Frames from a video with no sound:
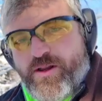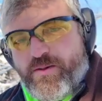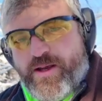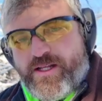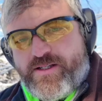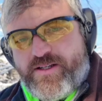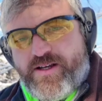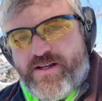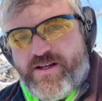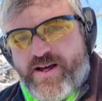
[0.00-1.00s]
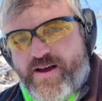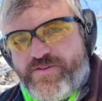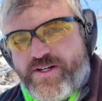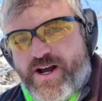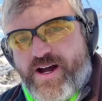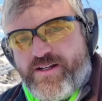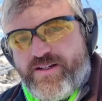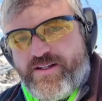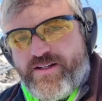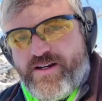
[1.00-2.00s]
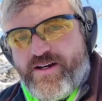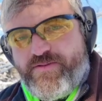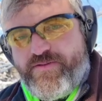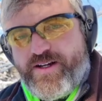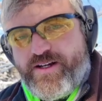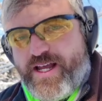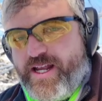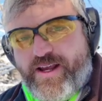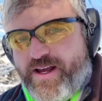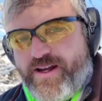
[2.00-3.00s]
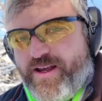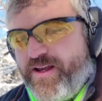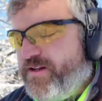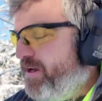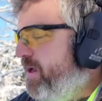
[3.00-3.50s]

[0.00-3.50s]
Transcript: of the best I've shot of any kind of gun.